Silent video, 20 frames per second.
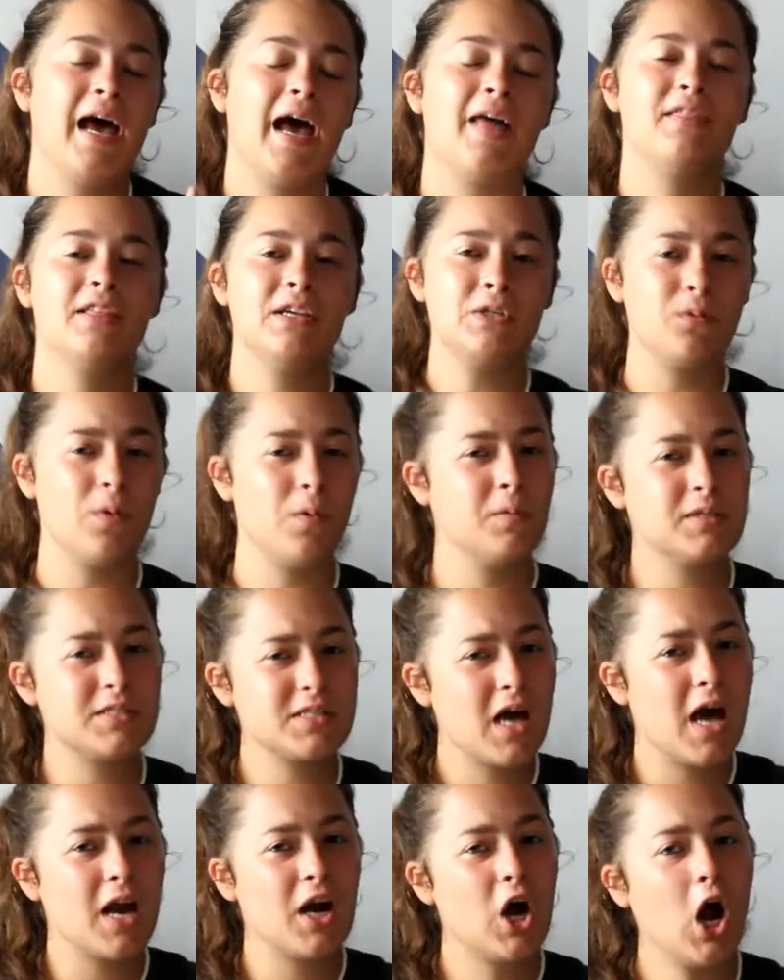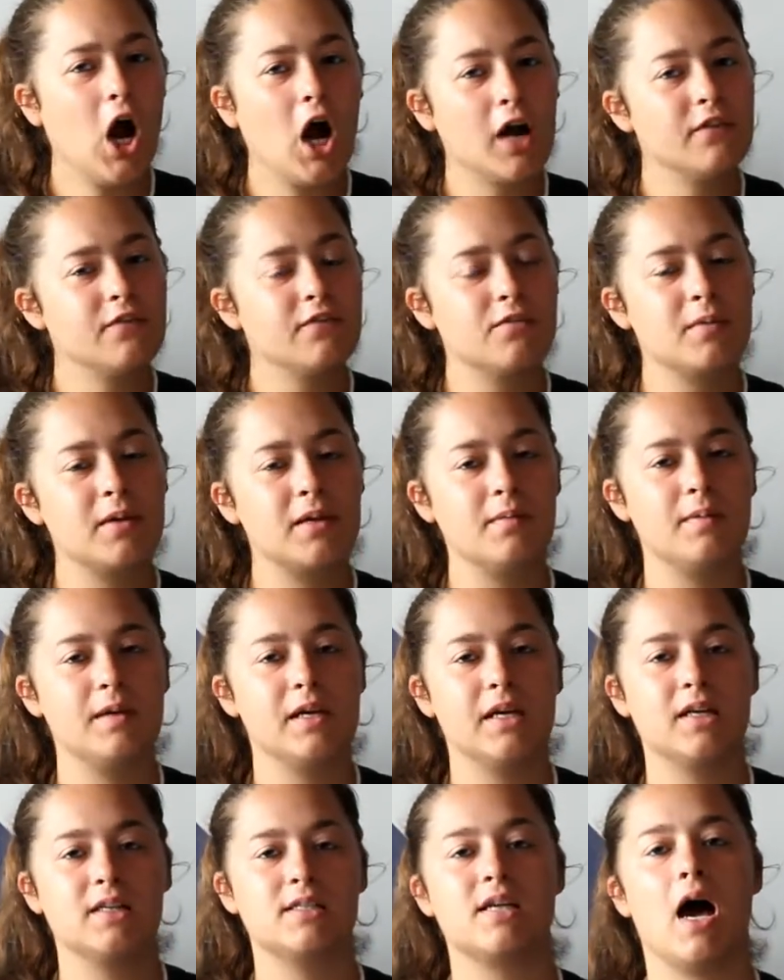And this one was kind of hard for me
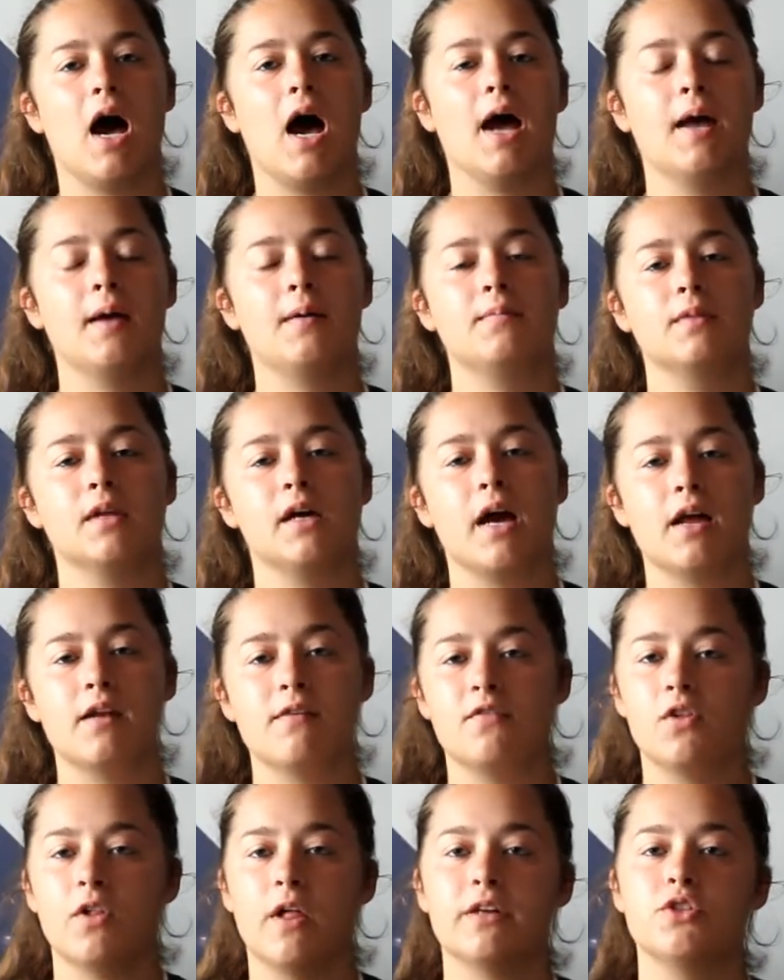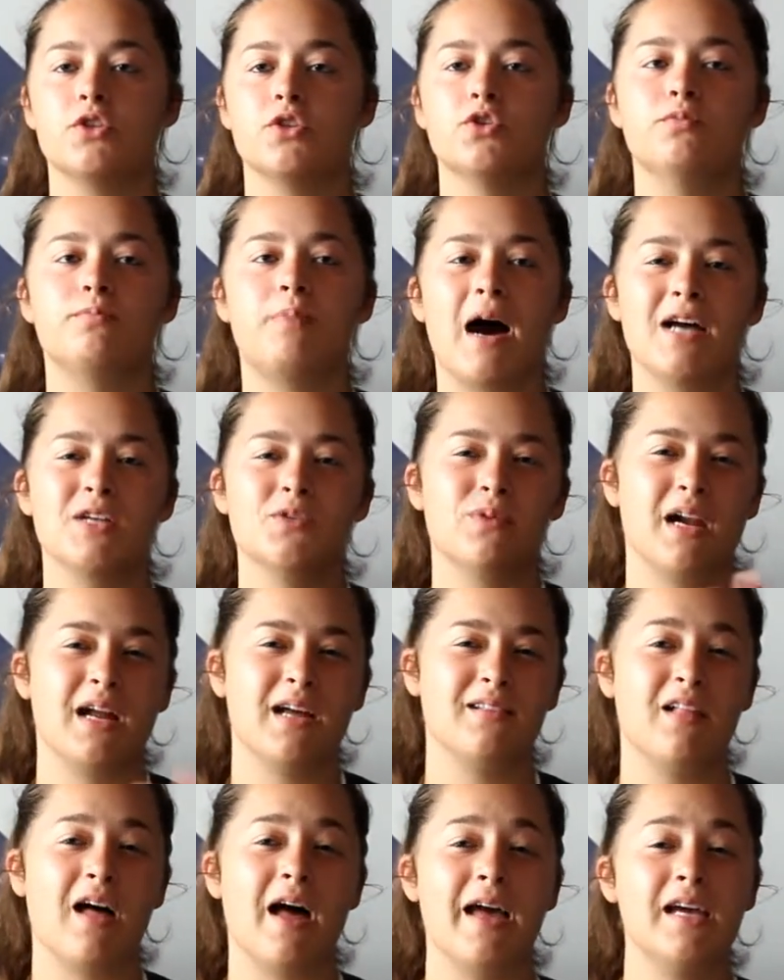because I am the kind of collector who buys what
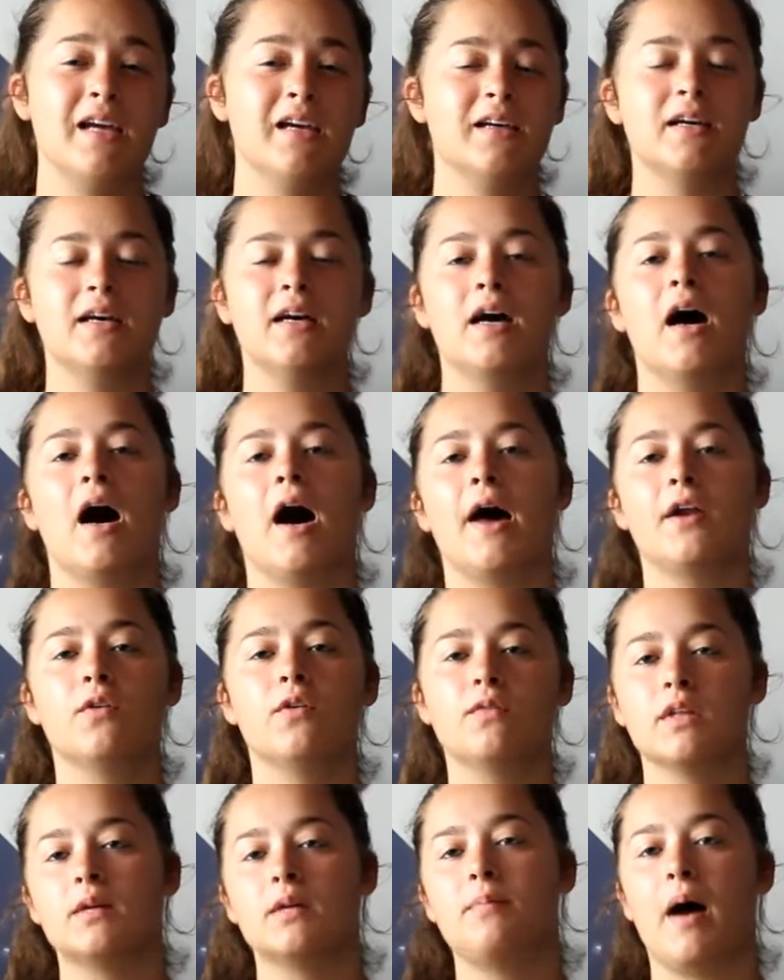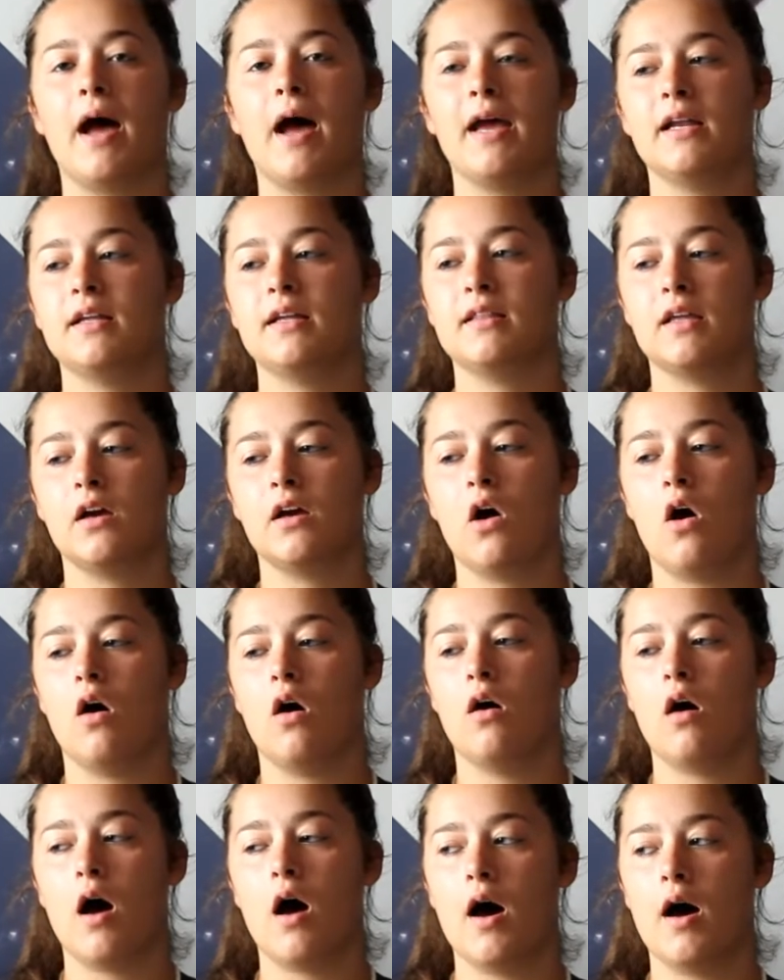I like. I don't really buy anything that
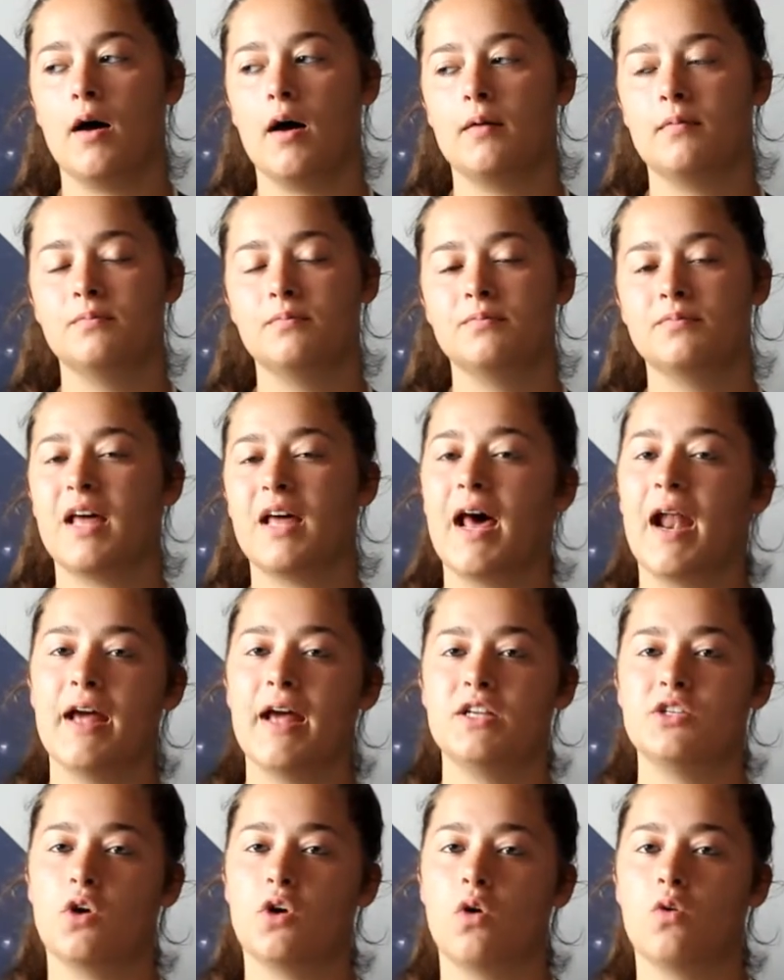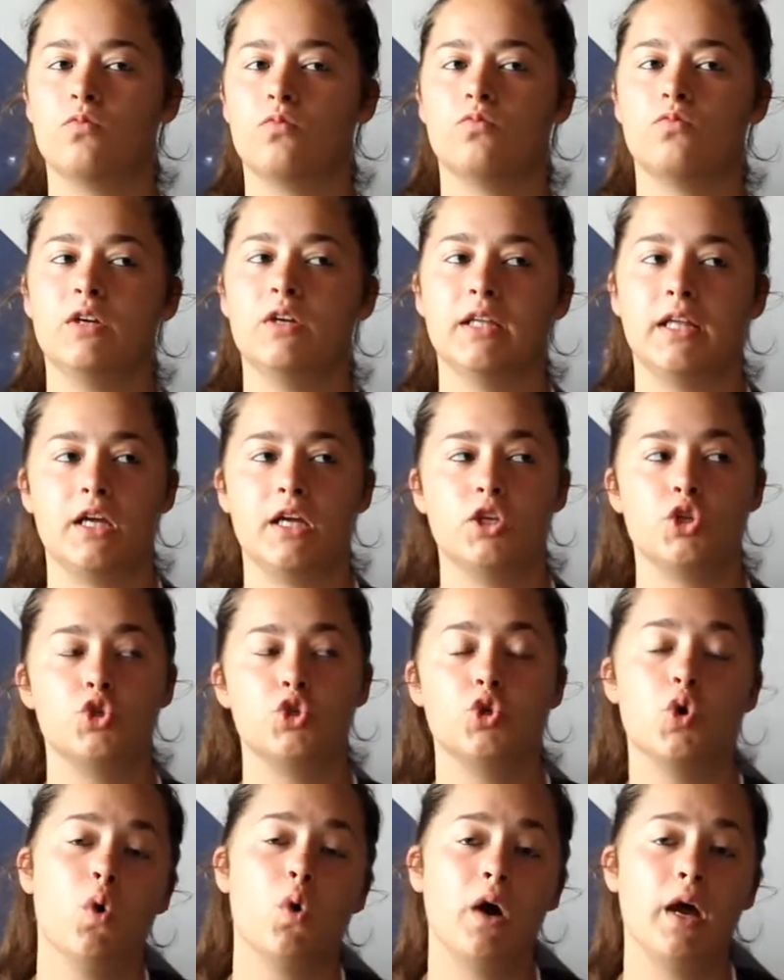I don't really
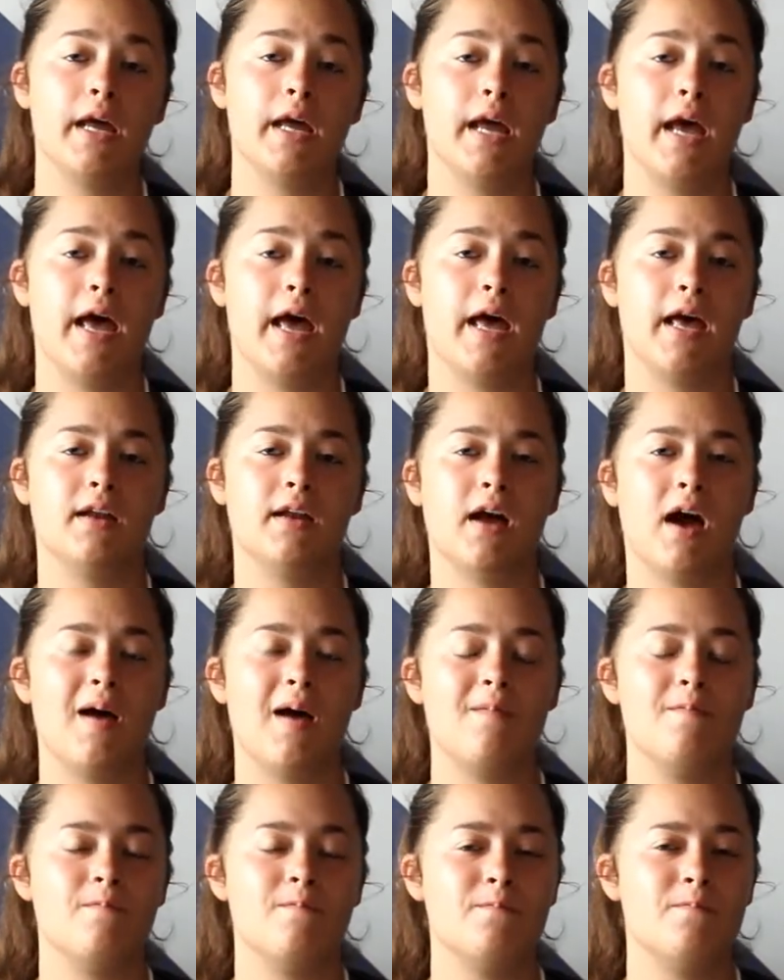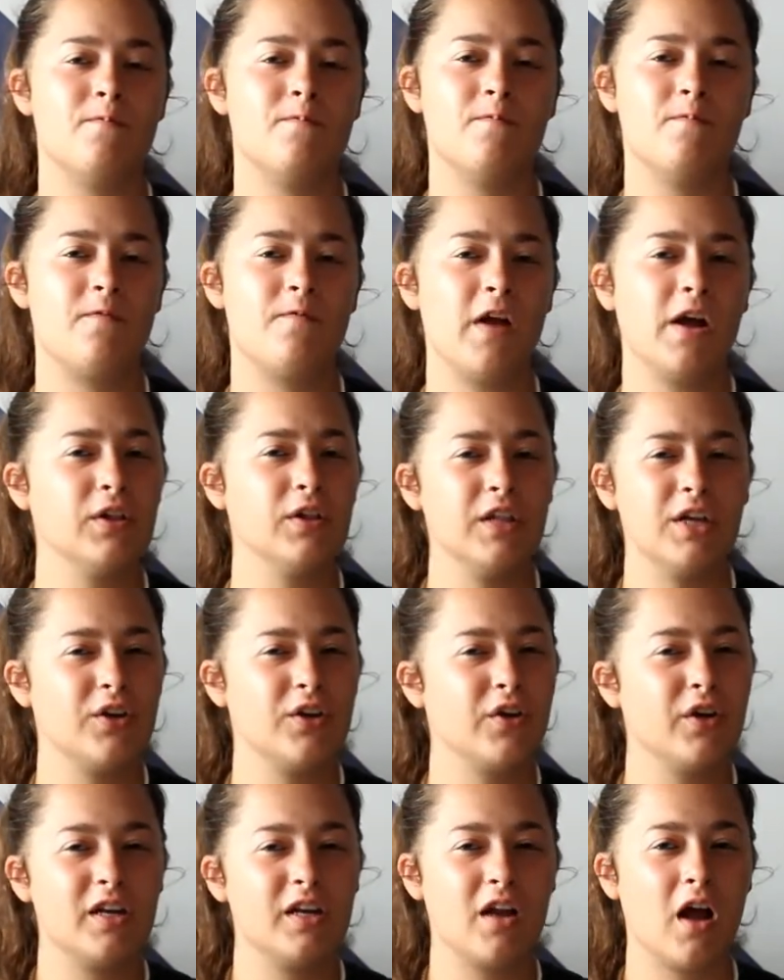enjoy, and I'm fairly
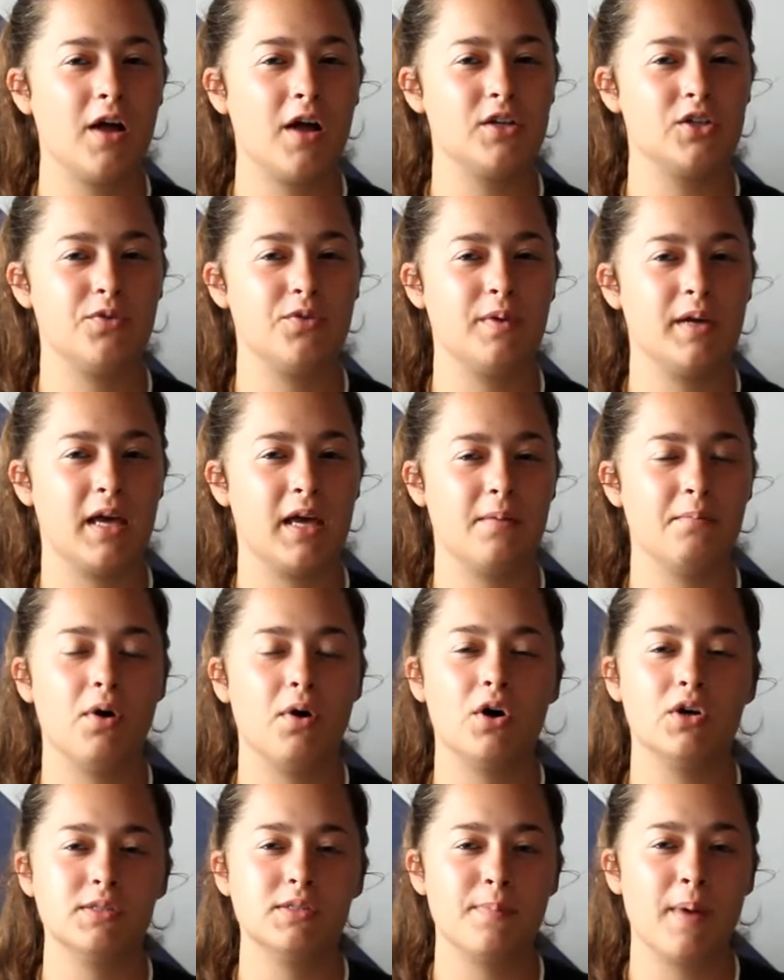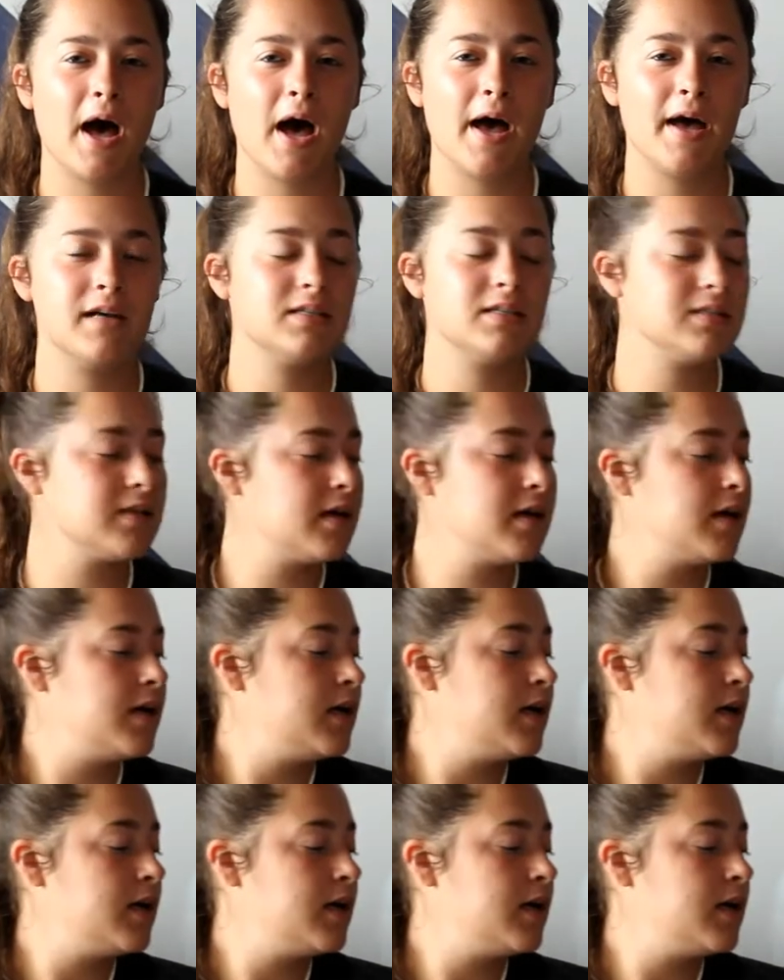good at not doing impulse buys.